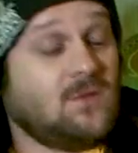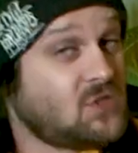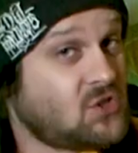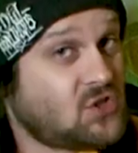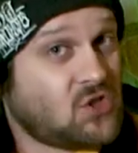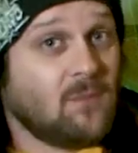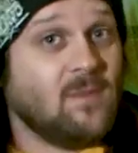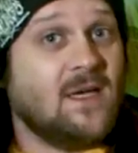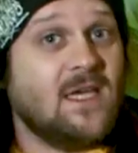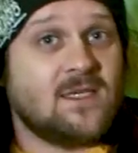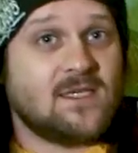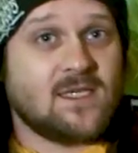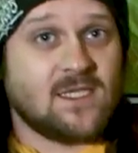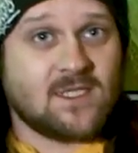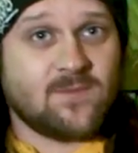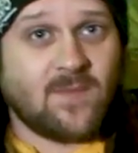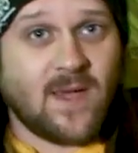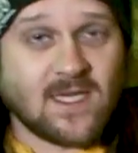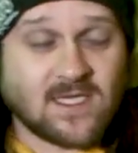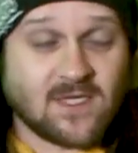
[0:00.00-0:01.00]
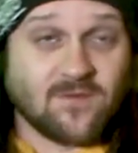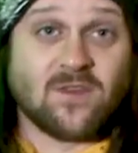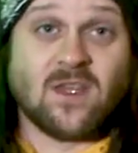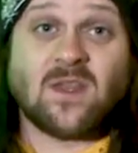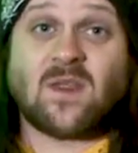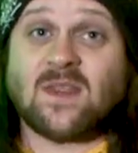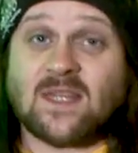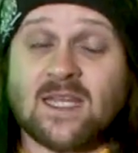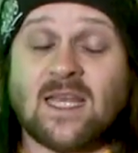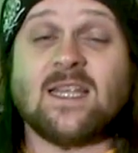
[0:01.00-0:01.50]
Well, some of it's expensive.
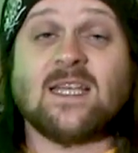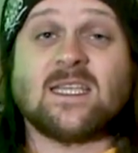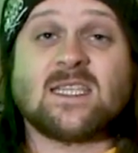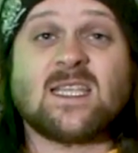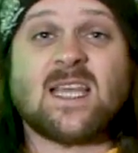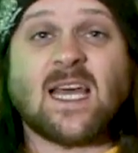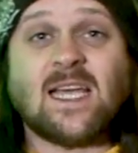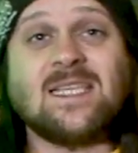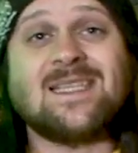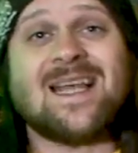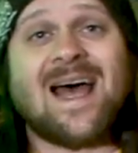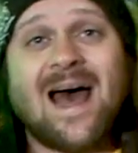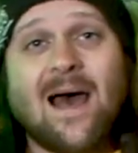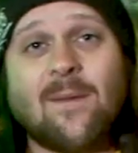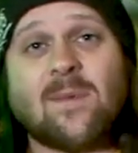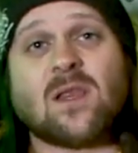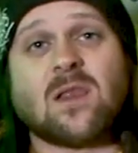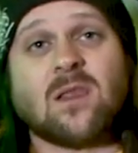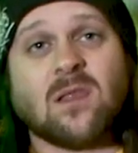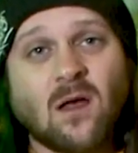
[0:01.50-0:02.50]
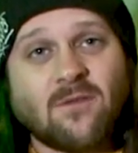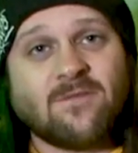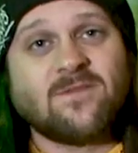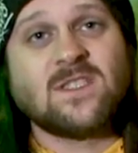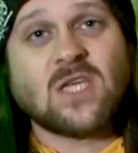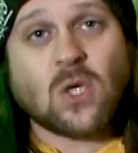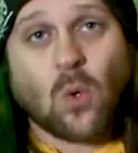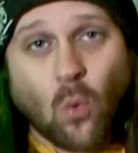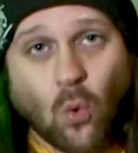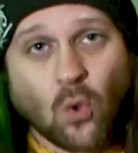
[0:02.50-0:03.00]
There's things that I would
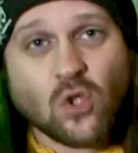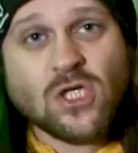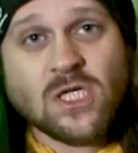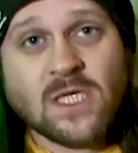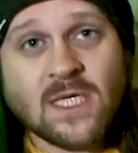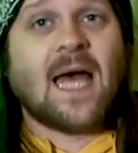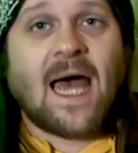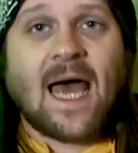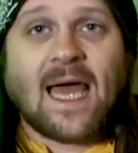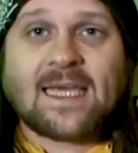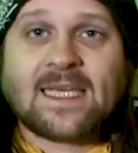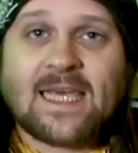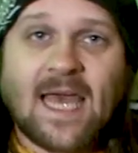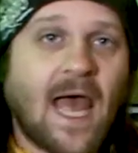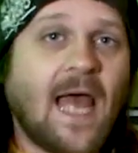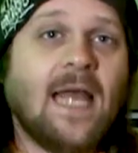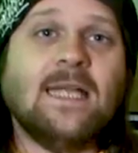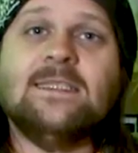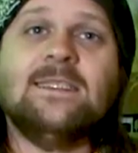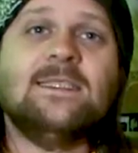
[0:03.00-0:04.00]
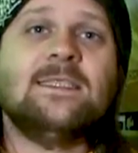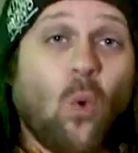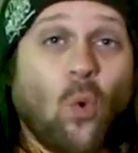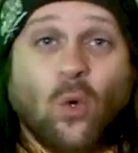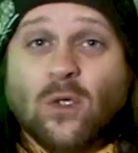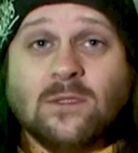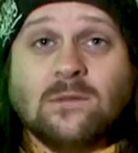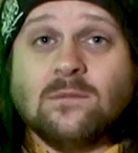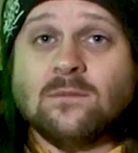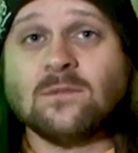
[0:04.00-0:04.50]
love to own that I can't
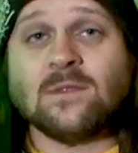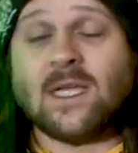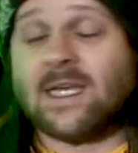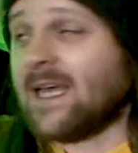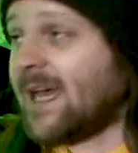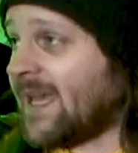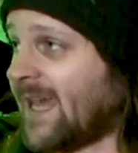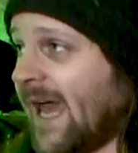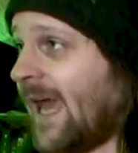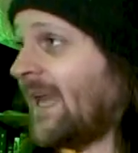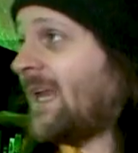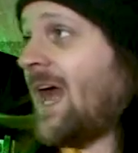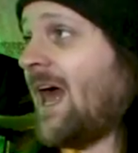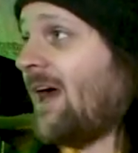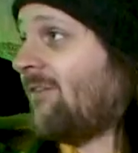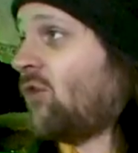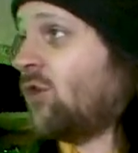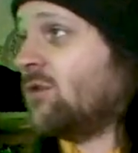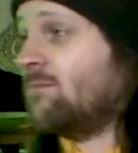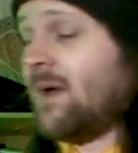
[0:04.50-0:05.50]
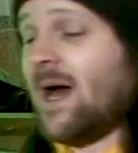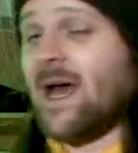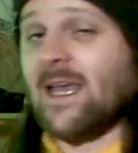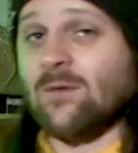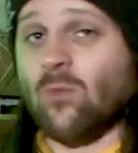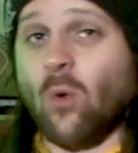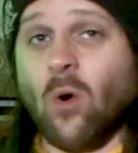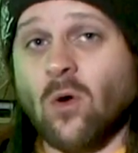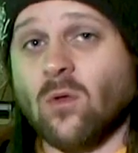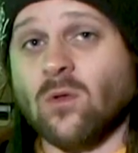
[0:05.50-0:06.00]
own. Like, I can't have on
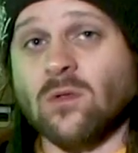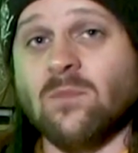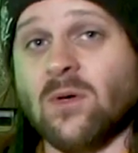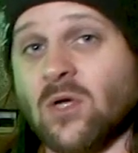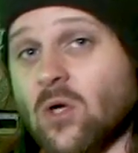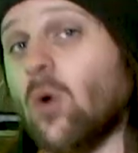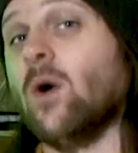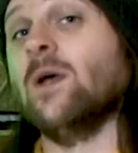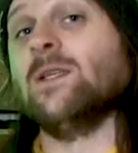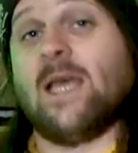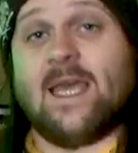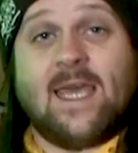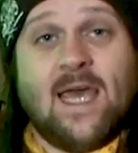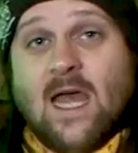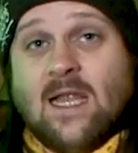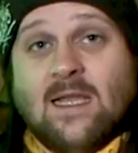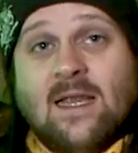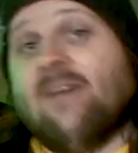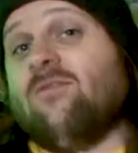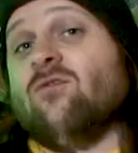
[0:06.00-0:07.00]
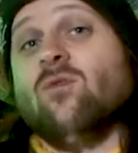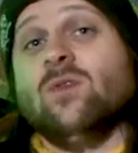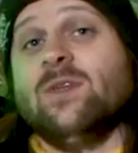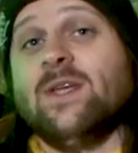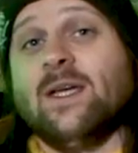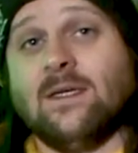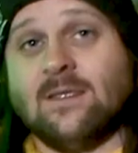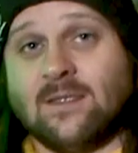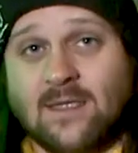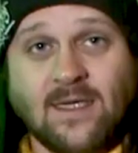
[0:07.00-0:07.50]
my wall because I can't
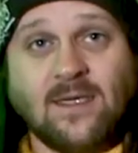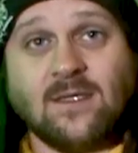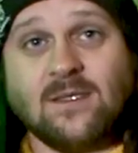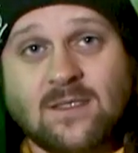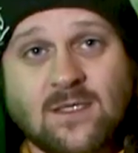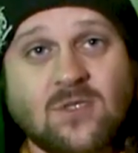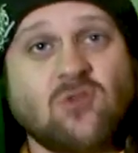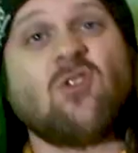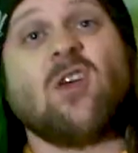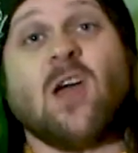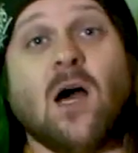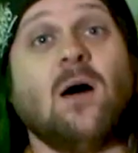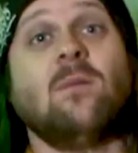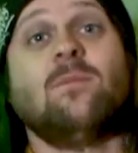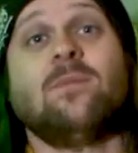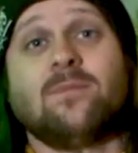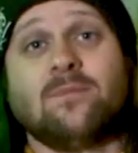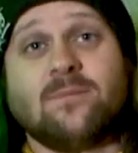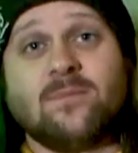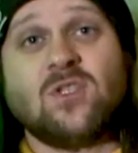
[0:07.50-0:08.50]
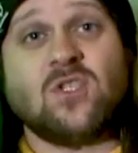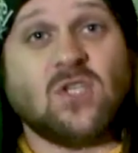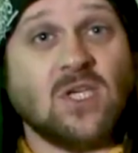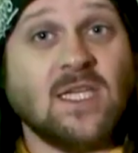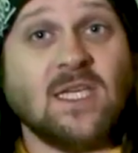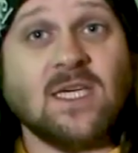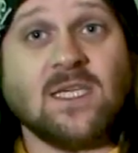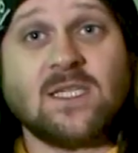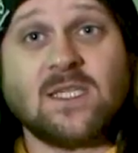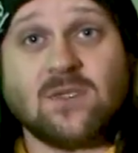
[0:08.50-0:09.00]
afford it. Like, straight up,
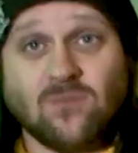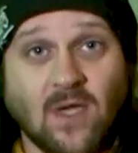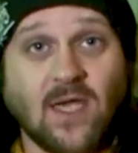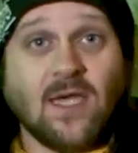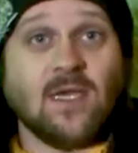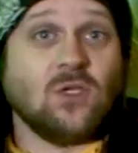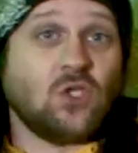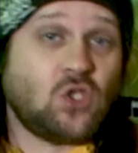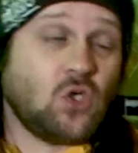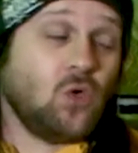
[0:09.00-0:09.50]
serious, right?